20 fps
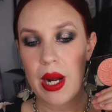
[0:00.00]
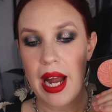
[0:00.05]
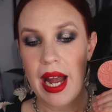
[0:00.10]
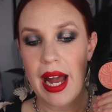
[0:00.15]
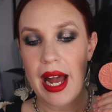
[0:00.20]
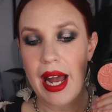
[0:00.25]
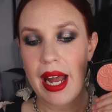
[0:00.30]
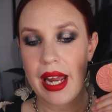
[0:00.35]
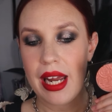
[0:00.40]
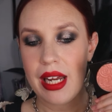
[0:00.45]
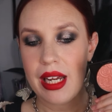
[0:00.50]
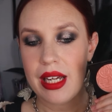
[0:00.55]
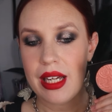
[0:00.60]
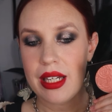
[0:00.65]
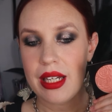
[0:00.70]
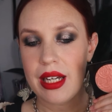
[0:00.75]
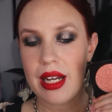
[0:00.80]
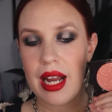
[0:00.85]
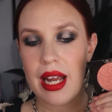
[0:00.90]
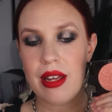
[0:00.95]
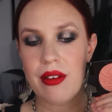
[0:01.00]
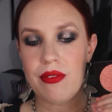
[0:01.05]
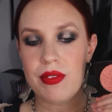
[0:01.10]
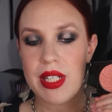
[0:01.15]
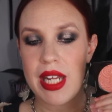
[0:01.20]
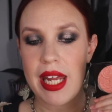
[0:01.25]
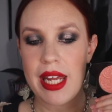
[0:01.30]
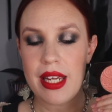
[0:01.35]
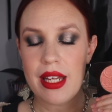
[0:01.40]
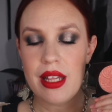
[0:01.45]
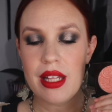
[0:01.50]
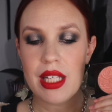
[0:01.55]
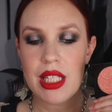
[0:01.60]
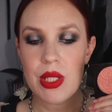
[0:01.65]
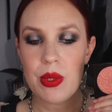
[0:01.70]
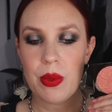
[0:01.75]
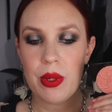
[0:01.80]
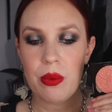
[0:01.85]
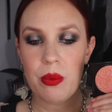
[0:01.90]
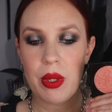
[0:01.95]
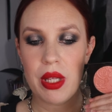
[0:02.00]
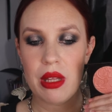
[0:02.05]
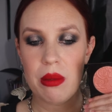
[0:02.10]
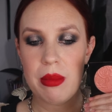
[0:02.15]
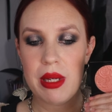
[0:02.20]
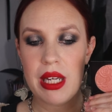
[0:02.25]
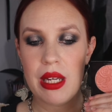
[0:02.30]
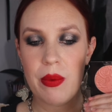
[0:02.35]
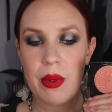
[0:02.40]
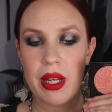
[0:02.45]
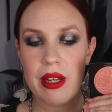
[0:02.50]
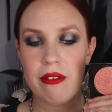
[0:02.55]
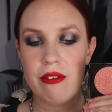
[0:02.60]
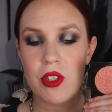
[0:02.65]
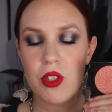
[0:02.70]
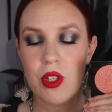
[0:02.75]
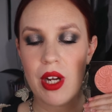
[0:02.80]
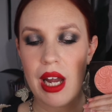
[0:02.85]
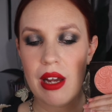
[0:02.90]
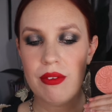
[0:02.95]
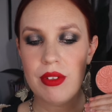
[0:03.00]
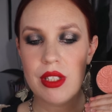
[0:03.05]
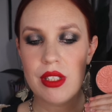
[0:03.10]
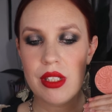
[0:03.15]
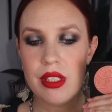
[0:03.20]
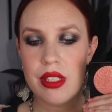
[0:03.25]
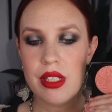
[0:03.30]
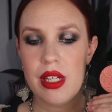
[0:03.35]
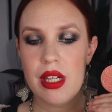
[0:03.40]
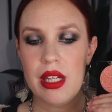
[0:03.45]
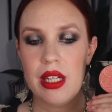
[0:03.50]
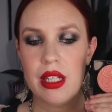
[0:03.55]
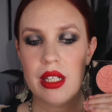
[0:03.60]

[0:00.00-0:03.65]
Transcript: I, I have taken this one with me when I've traveled.